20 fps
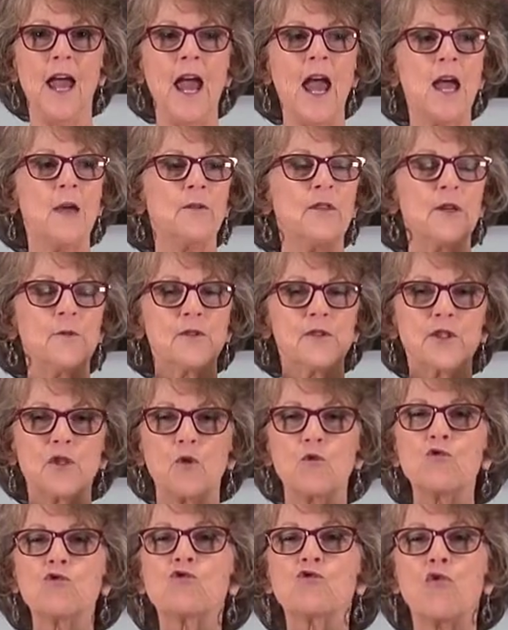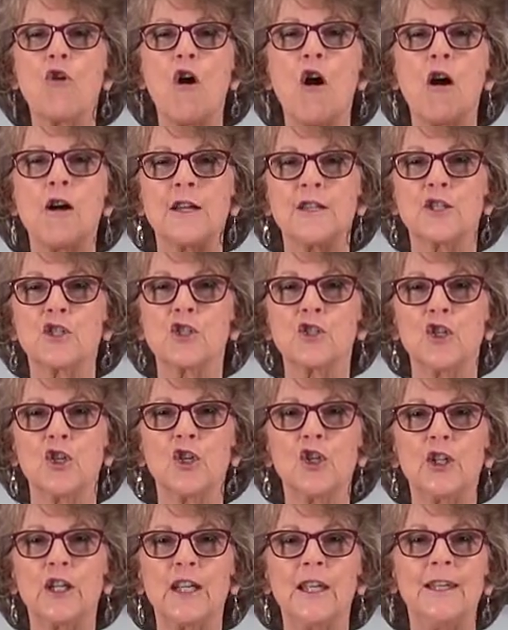And they were so strong and
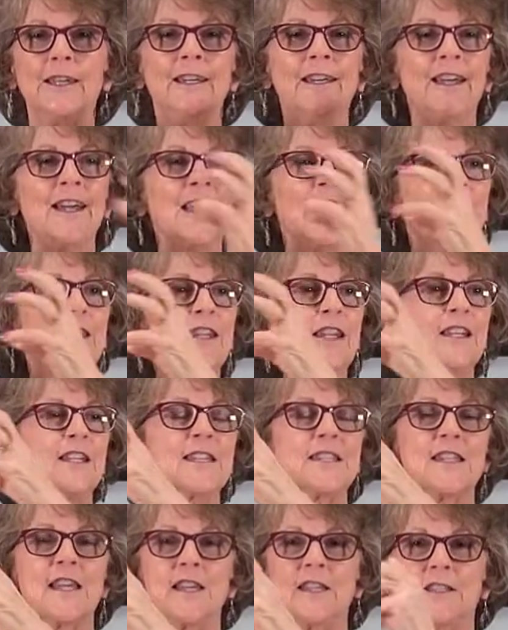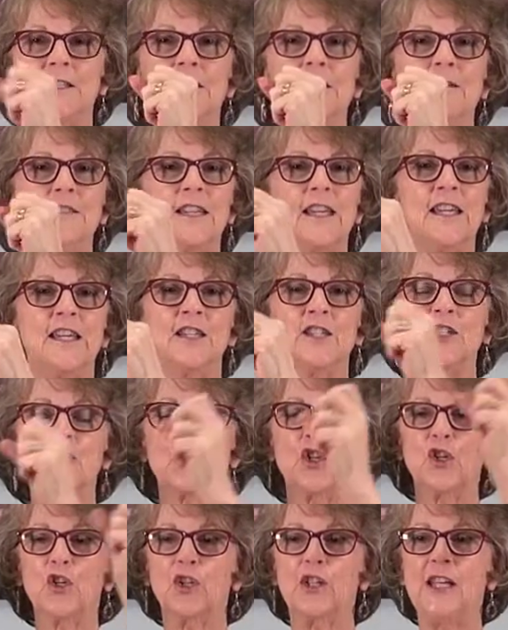sturdy that us little
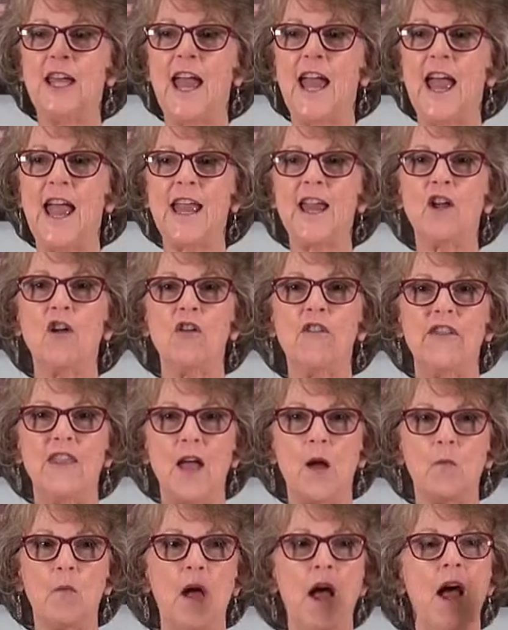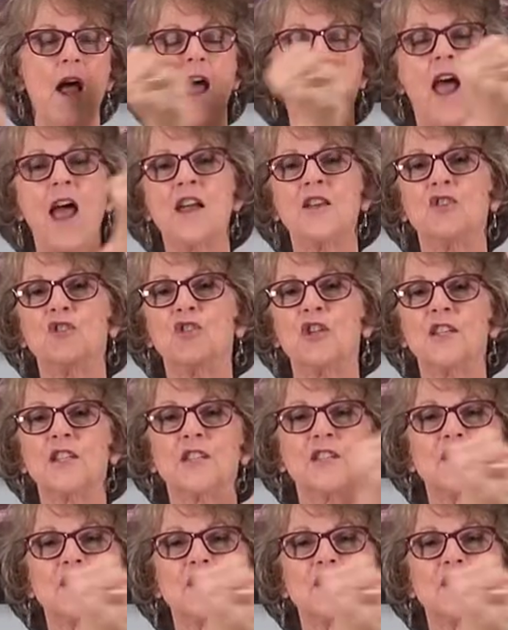kids could hang on them and just